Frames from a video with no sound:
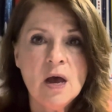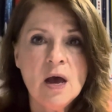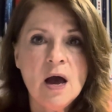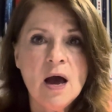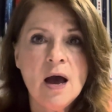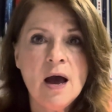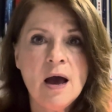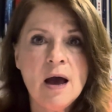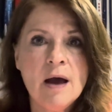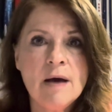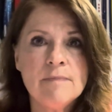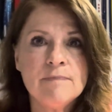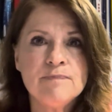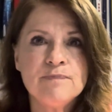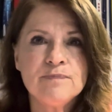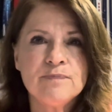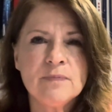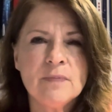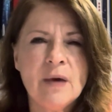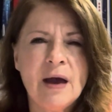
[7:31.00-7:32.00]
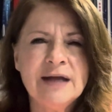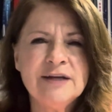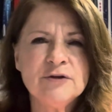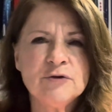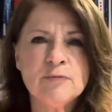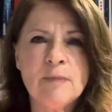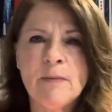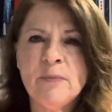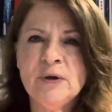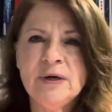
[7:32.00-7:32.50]
I
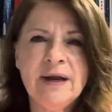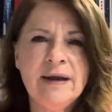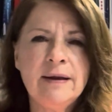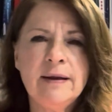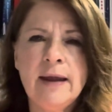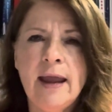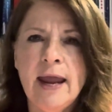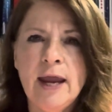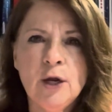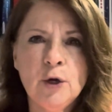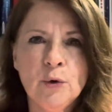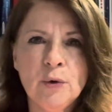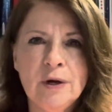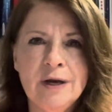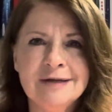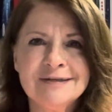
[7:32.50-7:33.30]
just remember getting hangry.